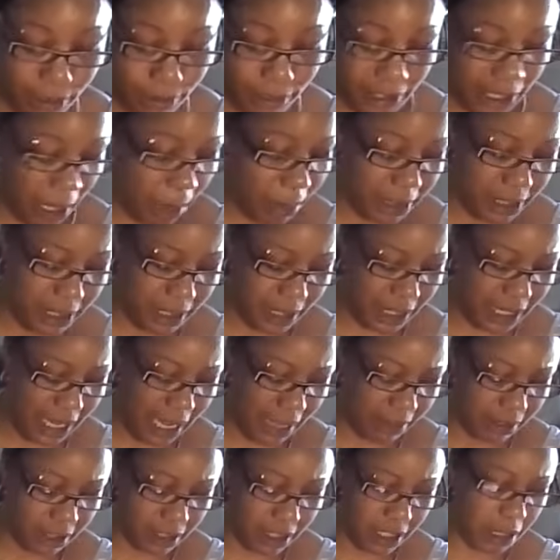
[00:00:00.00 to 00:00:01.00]
Because I be telling y'all
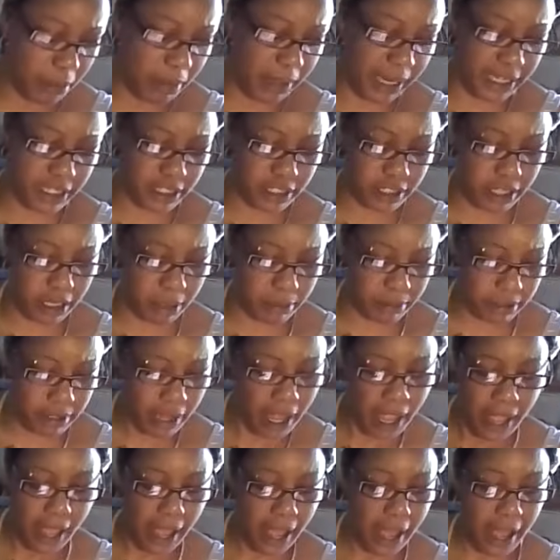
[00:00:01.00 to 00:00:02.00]
to look up angel numbers.
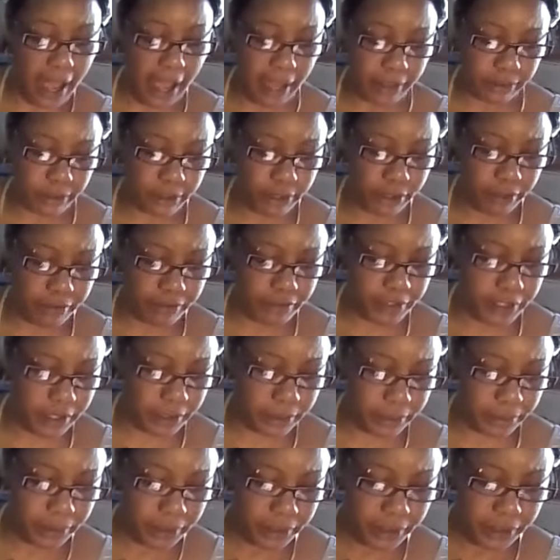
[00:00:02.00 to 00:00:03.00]
I don't know if you do.
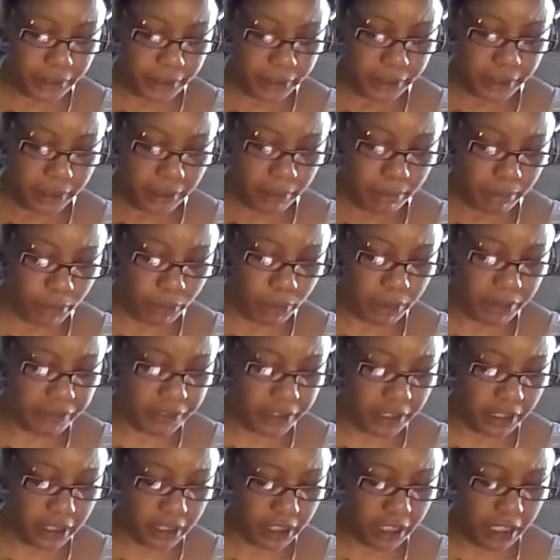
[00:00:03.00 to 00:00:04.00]
But we
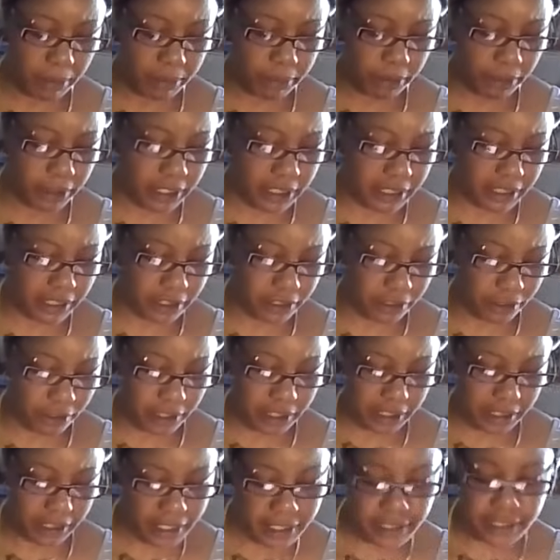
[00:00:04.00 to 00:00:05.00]
finna look up
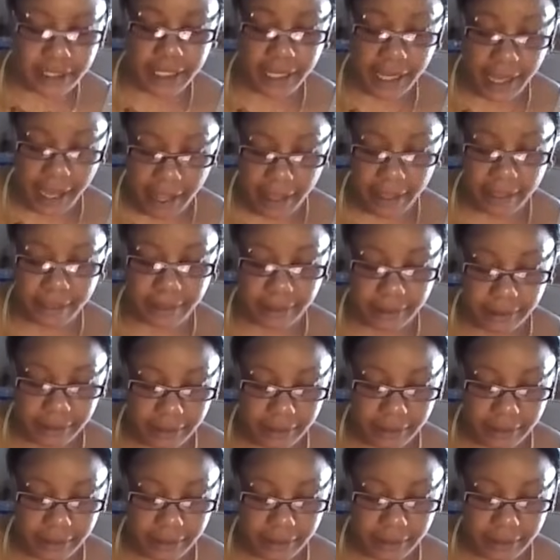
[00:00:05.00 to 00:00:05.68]
36 together.